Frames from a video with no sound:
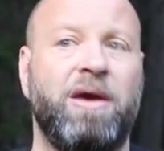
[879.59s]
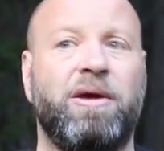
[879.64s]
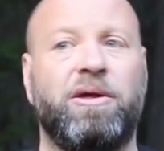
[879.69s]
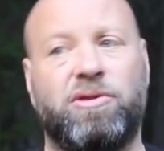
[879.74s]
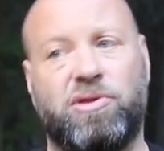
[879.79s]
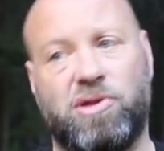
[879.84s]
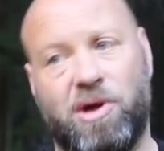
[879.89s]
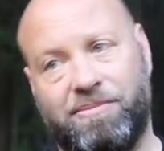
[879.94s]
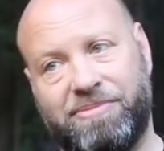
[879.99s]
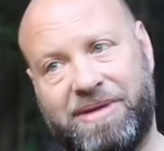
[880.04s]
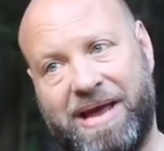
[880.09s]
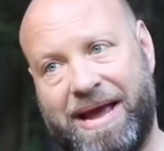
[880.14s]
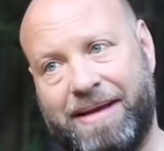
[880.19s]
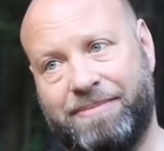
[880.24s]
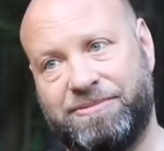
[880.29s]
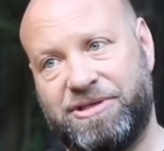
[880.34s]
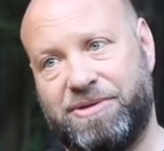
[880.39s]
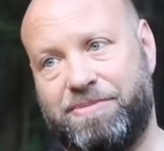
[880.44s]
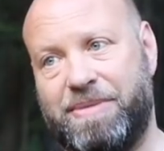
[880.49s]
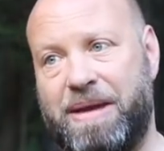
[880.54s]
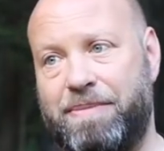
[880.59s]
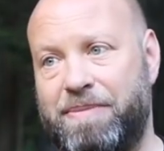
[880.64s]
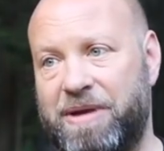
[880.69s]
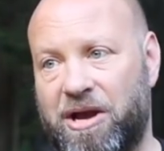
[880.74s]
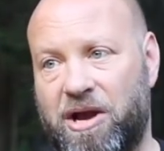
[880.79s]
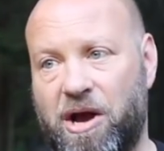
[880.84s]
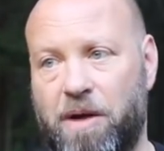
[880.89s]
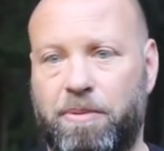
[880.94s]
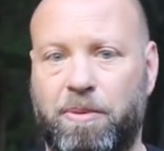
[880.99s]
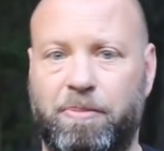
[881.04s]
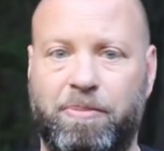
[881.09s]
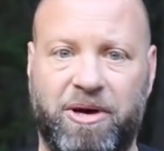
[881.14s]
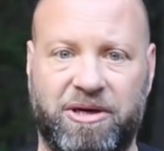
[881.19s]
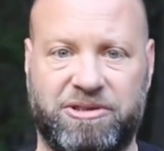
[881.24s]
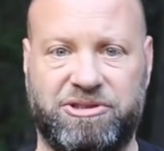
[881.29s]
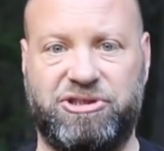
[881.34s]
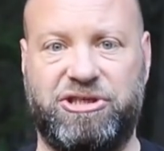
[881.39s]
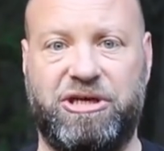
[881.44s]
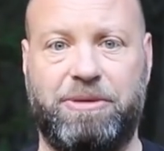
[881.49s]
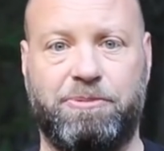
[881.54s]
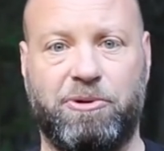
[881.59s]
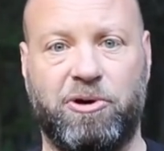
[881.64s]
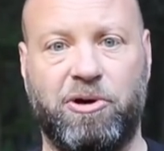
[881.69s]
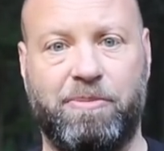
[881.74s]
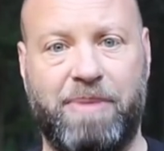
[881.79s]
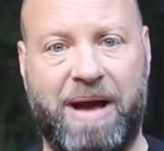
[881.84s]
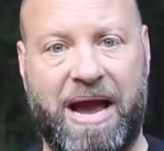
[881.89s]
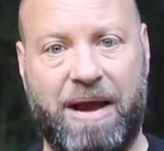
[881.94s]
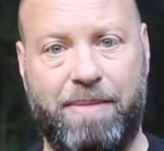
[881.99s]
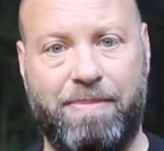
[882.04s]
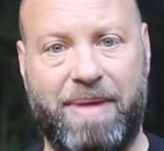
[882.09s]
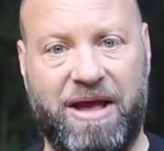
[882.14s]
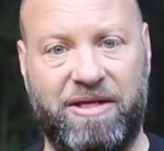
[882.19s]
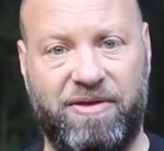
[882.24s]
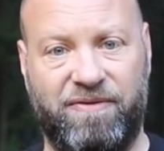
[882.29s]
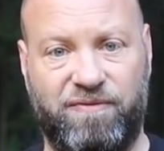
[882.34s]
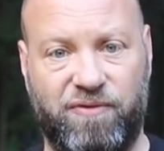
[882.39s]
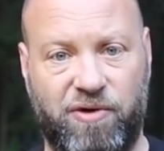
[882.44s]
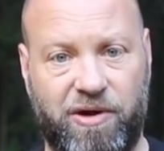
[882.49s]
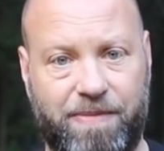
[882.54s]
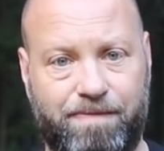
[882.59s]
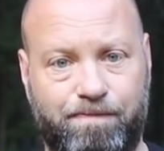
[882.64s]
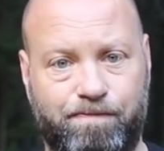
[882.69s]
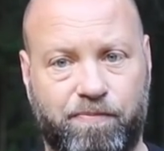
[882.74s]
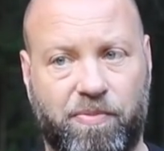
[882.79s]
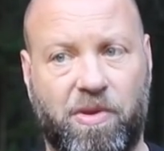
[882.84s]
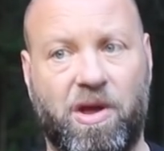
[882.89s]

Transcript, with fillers: Sometimes it may be a couple bucks cheaper to buy it by the foot.